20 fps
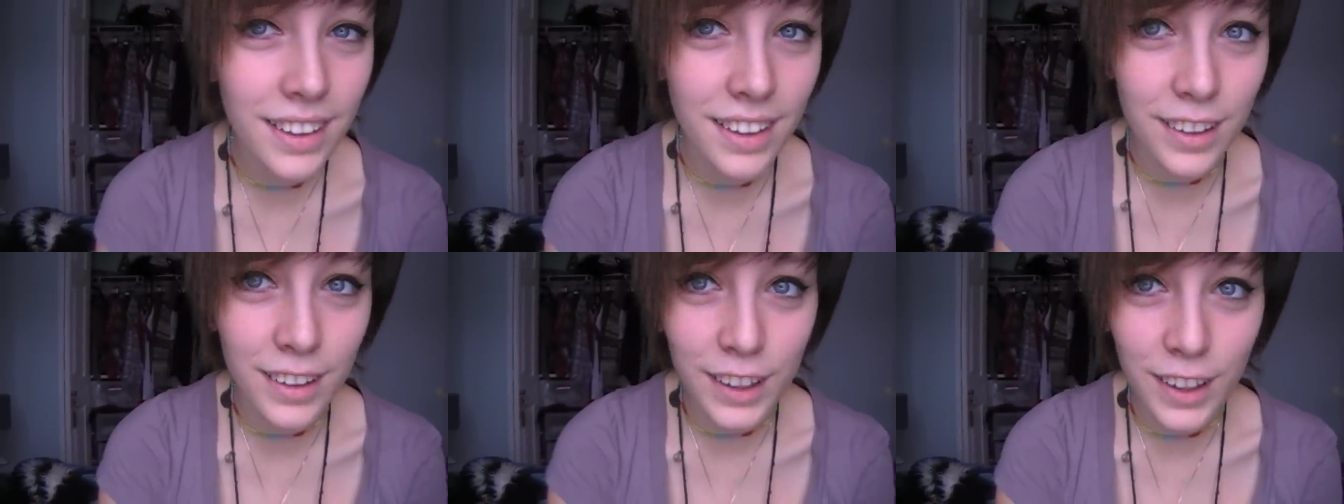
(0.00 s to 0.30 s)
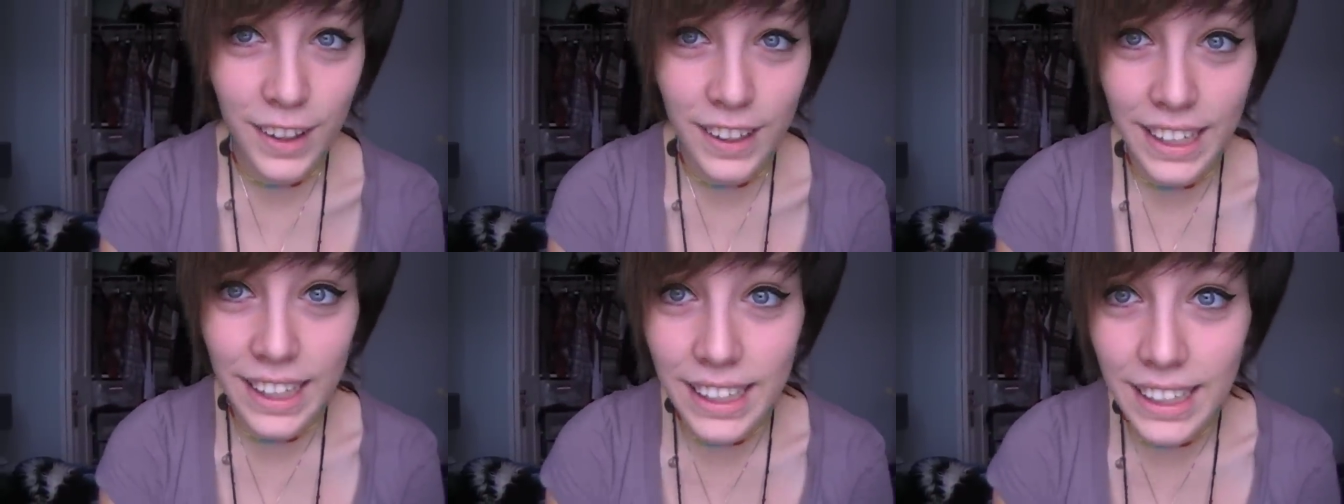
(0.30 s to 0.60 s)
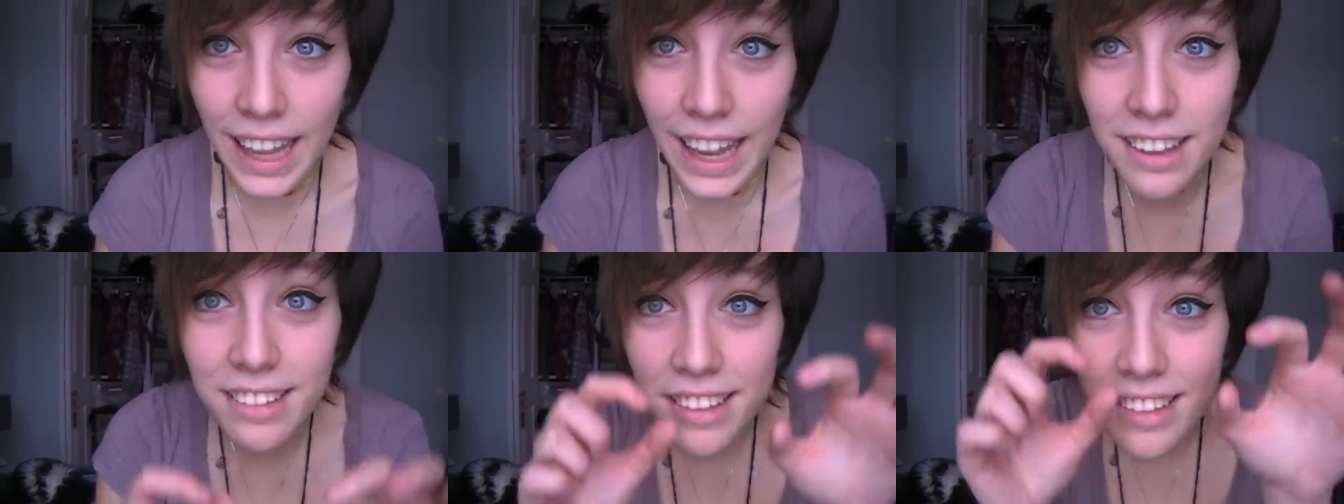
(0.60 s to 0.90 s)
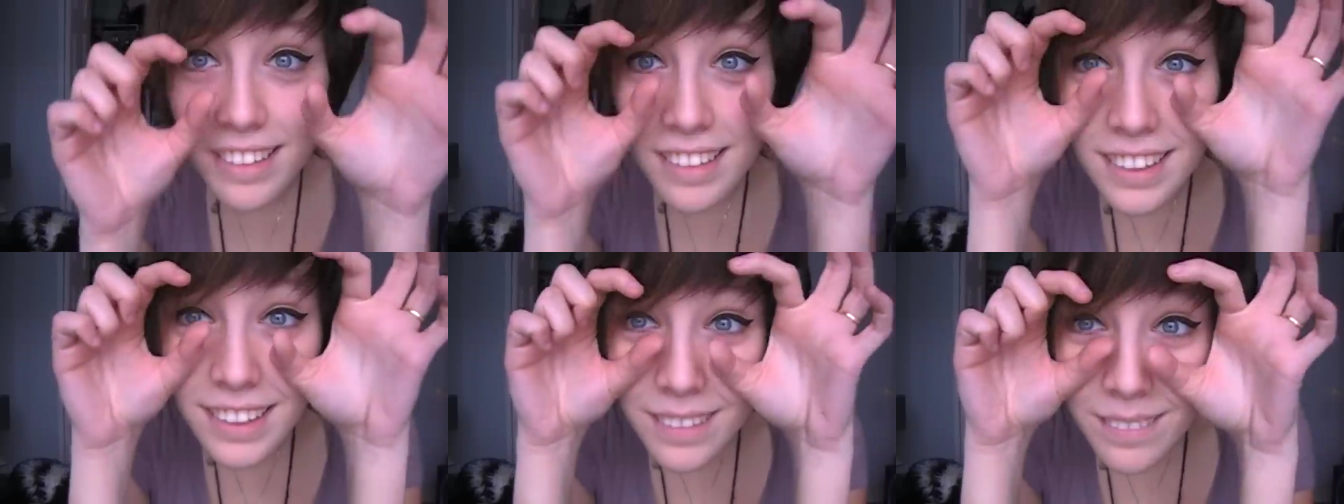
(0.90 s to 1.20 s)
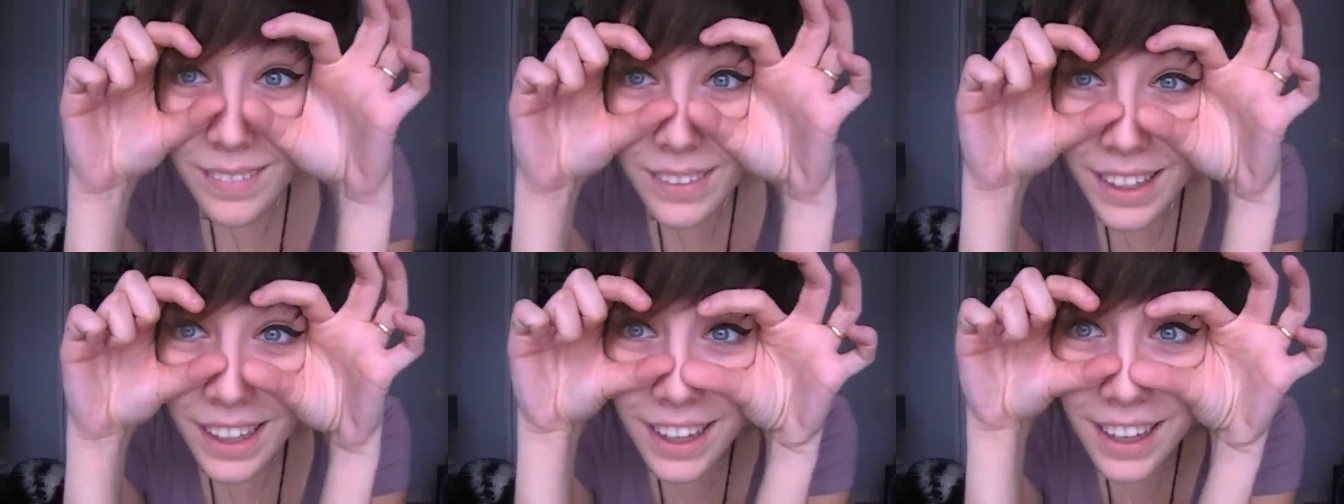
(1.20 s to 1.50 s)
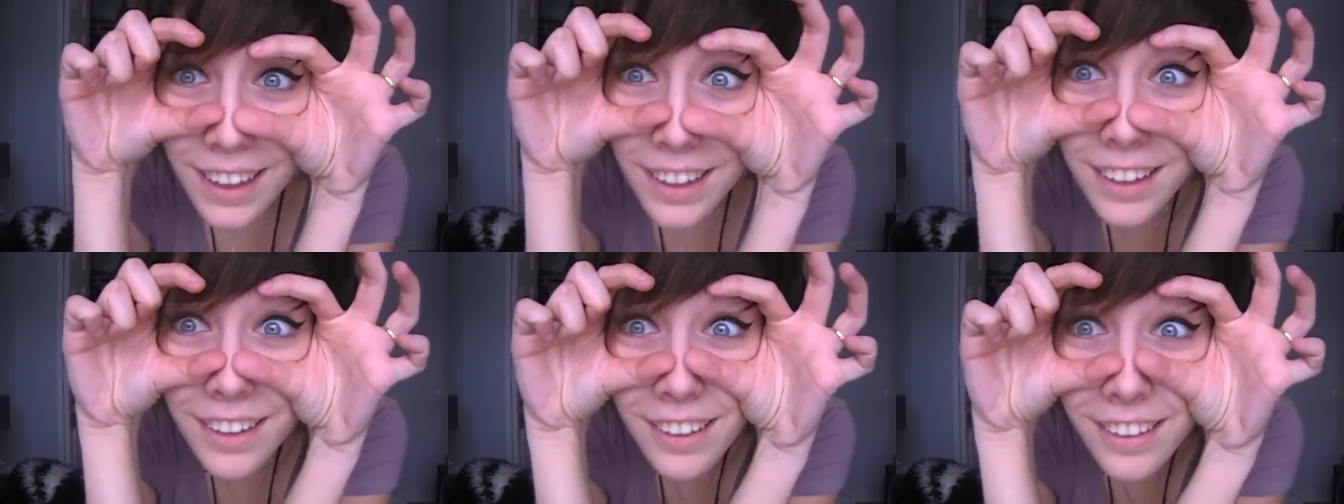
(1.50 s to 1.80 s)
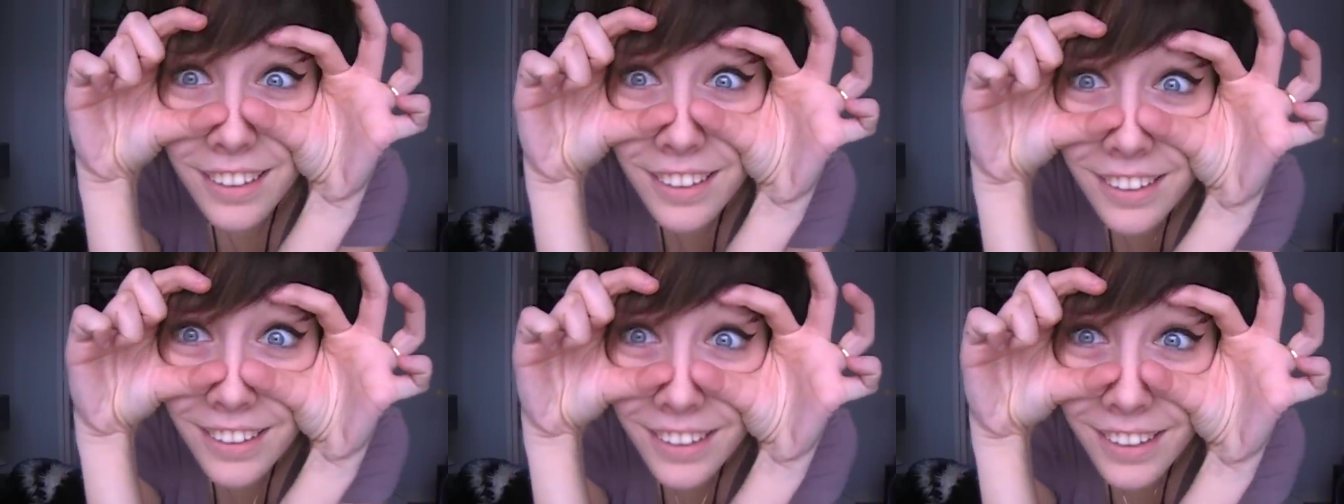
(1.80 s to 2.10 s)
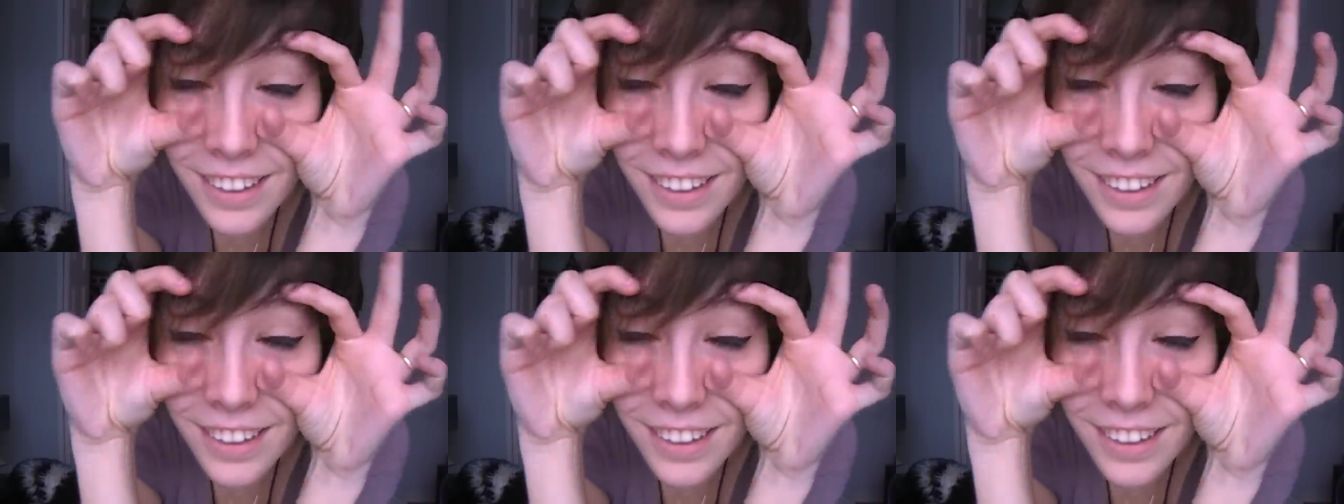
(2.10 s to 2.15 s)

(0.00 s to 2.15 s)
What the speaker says: They're nerdy glasses. They're gonna be like, eee.